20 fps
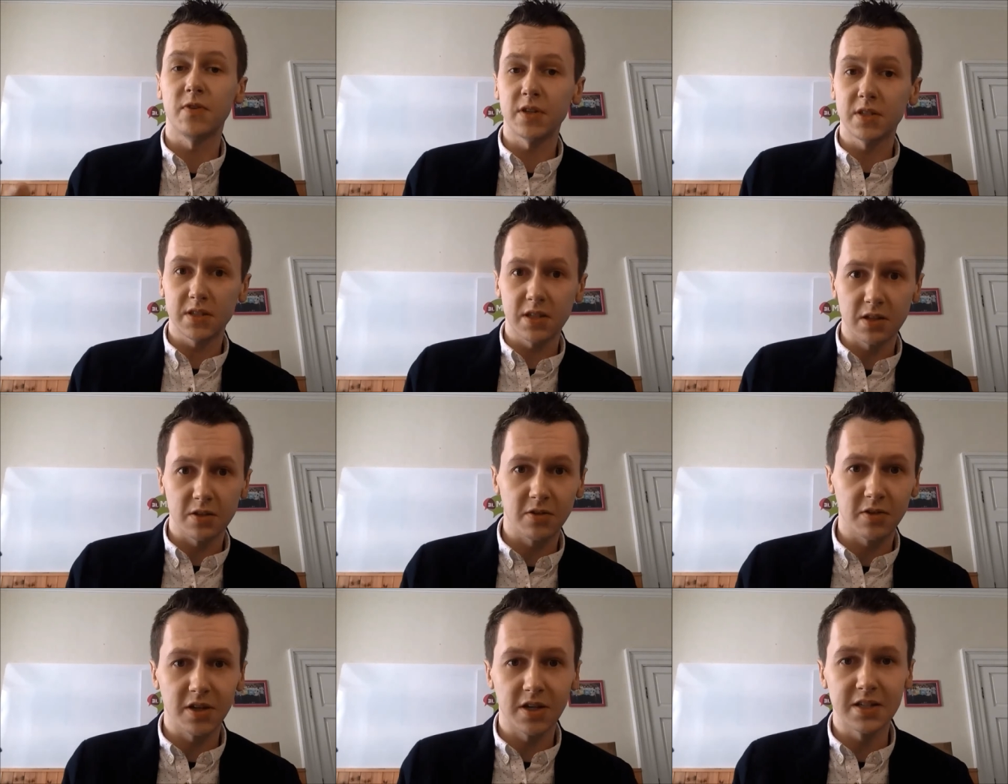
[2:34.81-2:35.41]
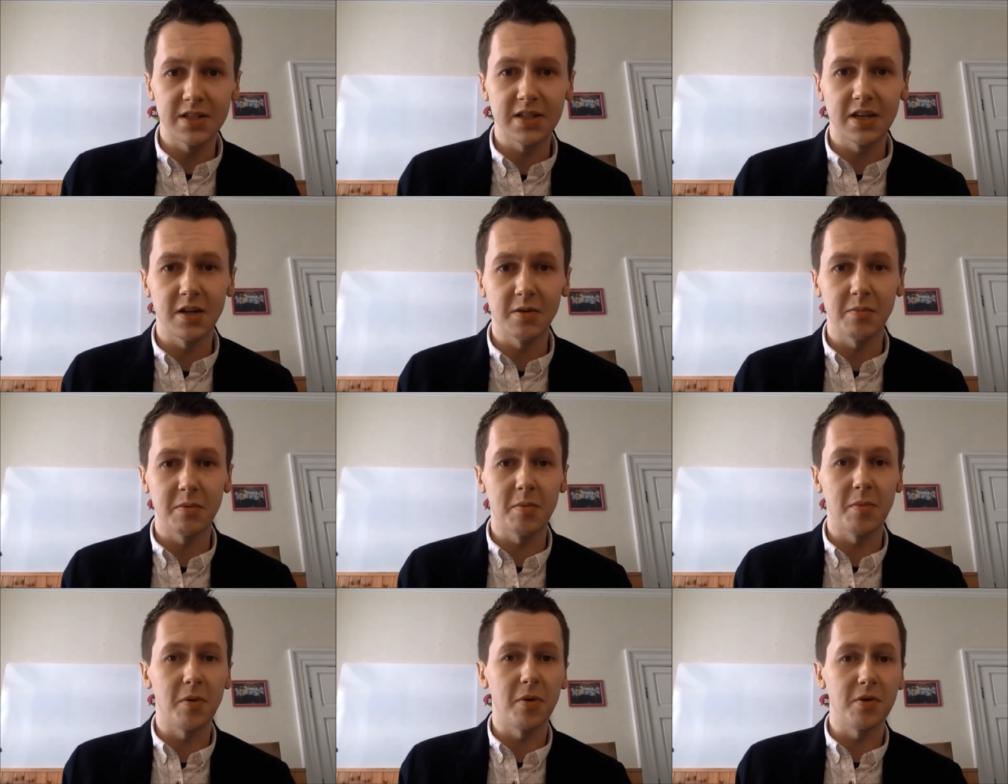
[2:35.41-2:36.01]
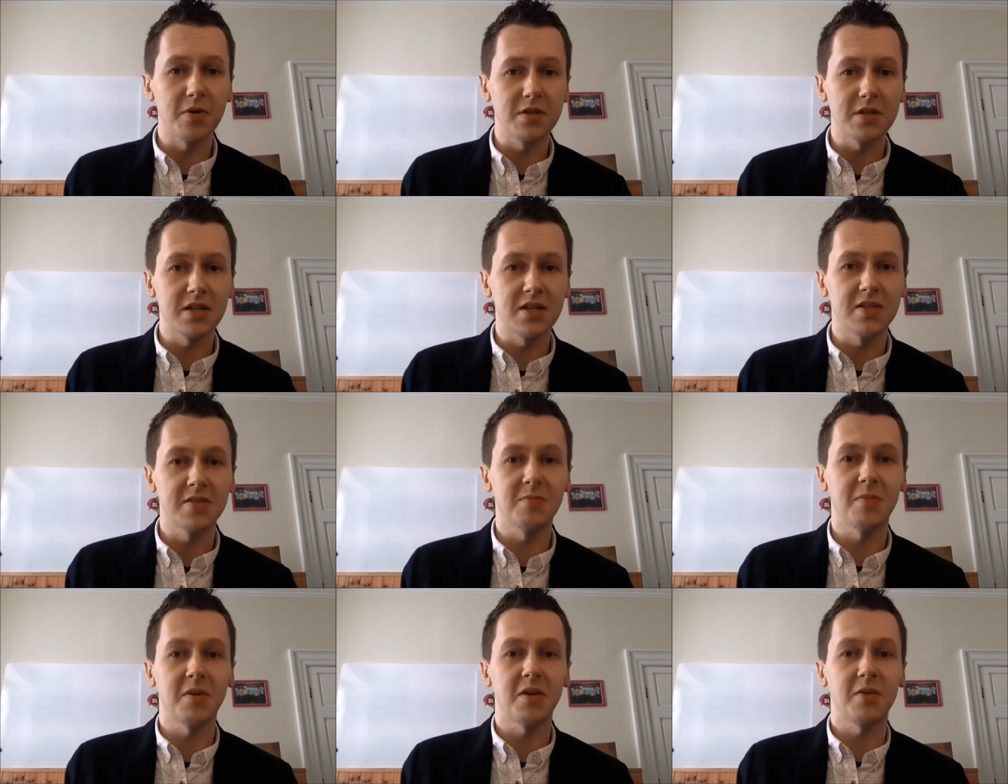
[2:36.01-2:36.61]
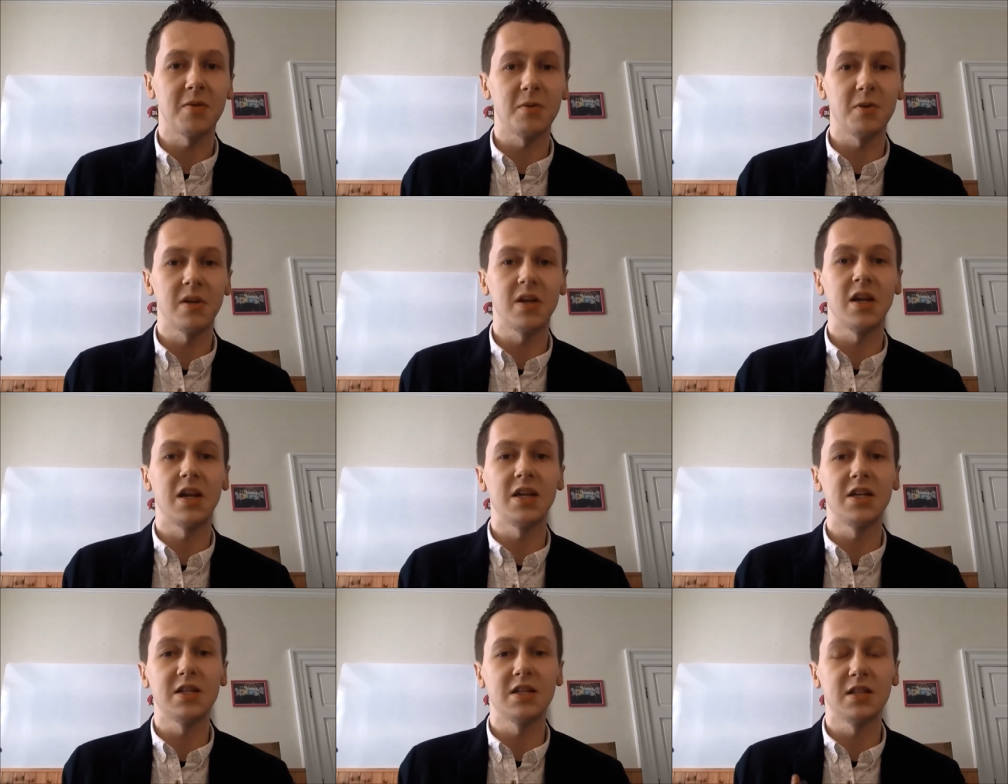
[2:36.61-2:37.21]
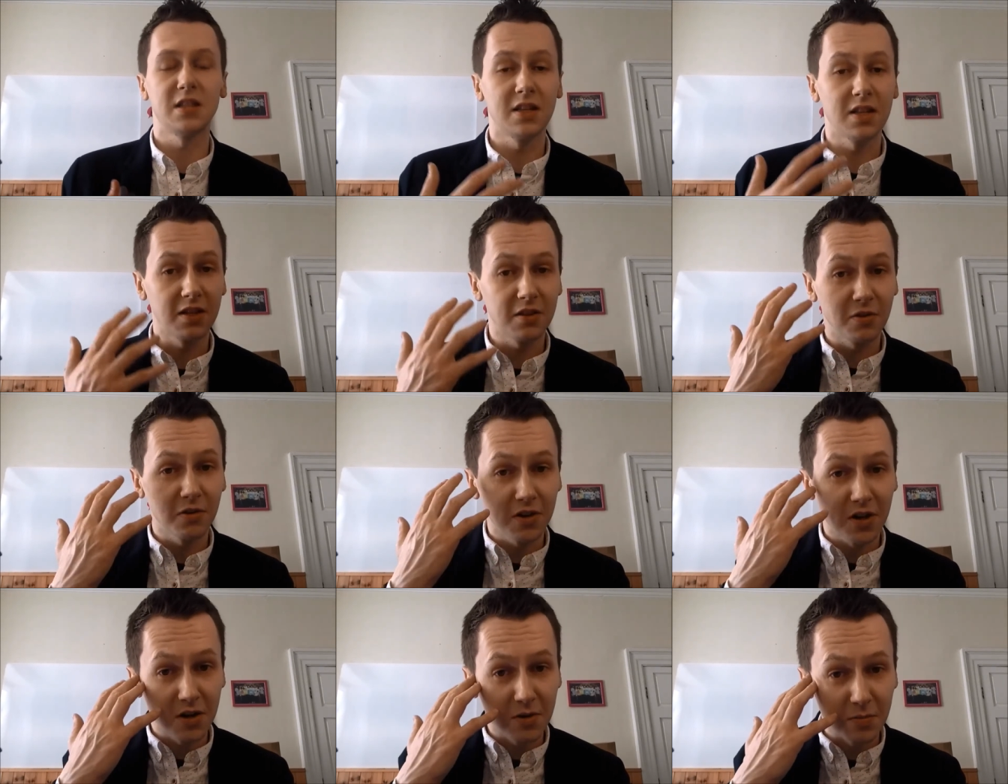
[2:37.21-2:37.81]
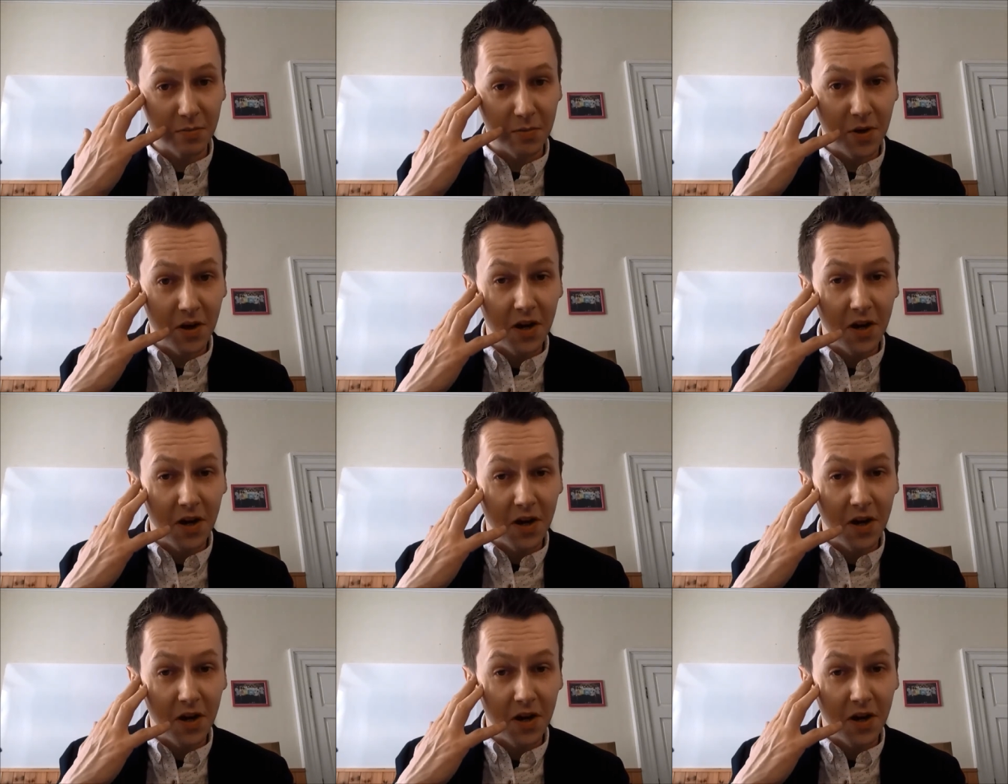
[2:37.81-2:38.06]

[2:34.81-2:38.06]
first they thought I had cerebral palsy because of my coordination, then they thought I'd a,